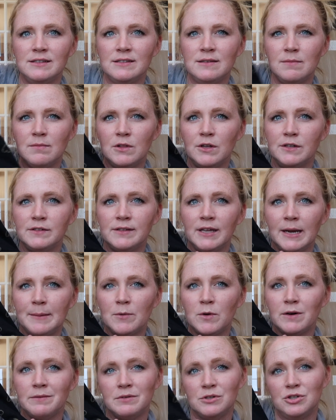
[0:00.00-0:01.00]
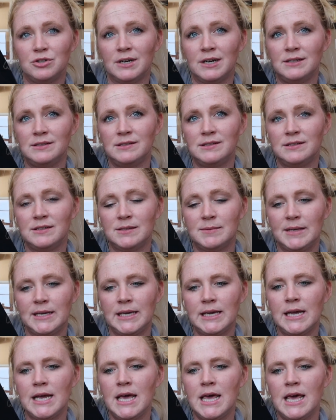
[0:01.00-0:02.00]
It looks like more of a dress to
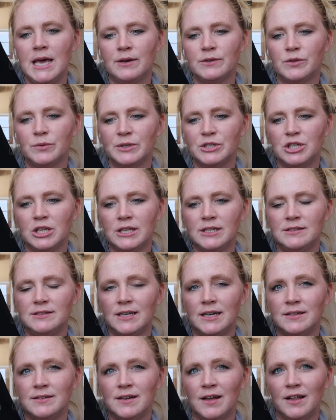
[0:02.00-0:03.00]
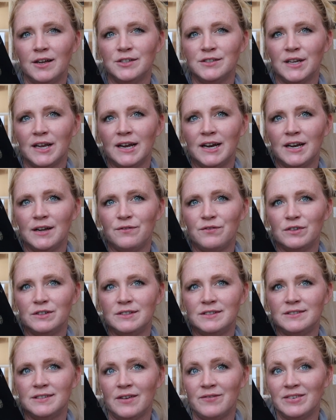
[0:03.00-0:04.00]
me. It was originally $10 and I got it for
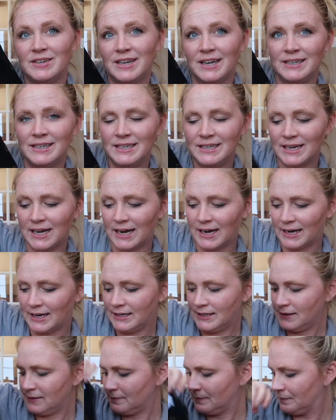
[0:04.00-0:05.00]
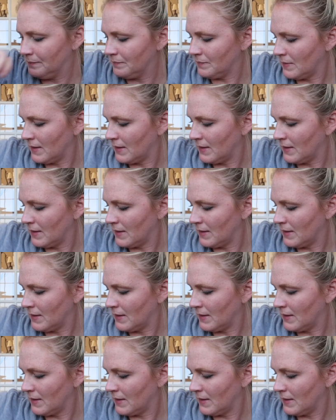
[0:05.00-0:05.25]
$7.99.